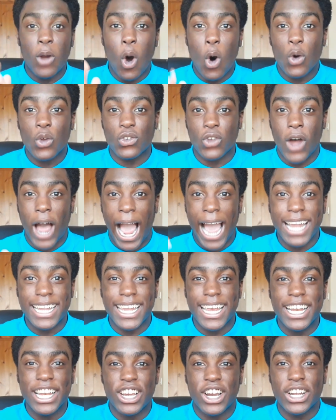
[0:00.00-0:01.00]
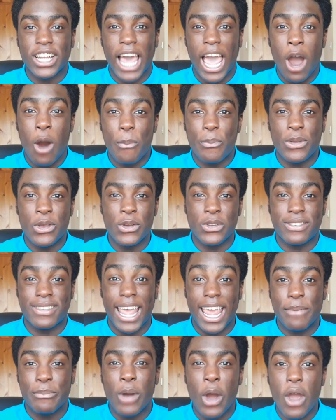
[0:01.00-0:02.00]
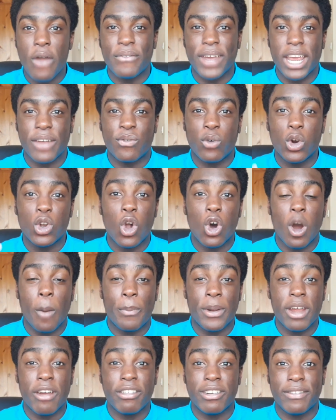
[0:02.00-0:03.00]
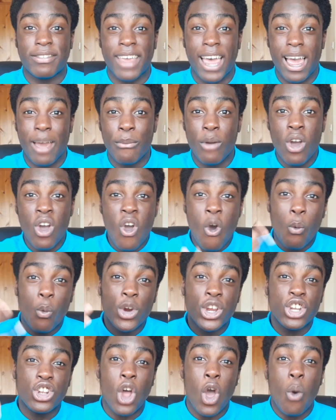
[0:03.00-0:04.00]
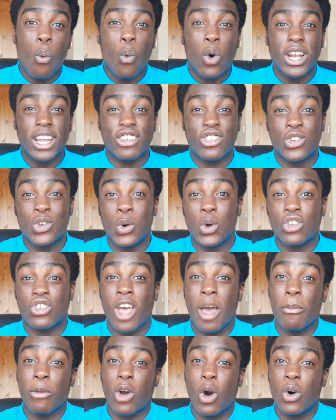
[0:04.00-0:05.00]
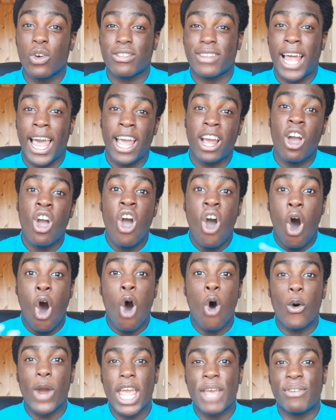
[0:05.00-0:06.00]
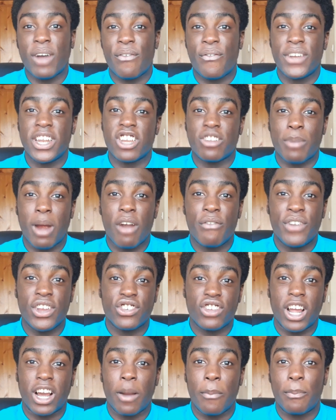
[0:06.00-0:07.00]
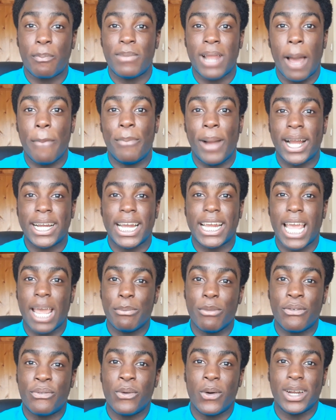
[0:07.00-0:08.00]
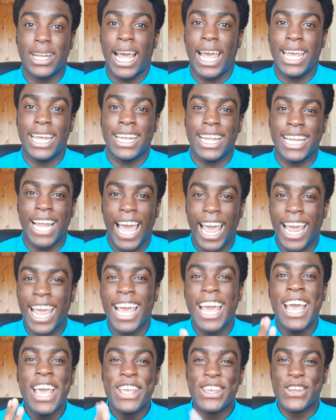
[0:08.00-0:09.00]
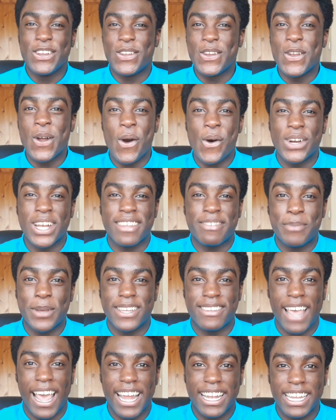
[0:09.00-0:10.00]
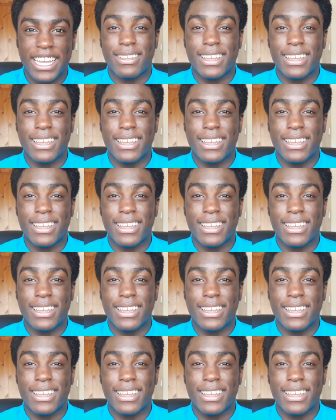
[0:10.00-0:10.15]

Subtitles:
goals are ideally going to help you stay motivated for a longer period of time. What you don't want is short-term goals like, oh, if I finish my revision, I can like bang a game of Fortnite in it. Like, you do not want to be setting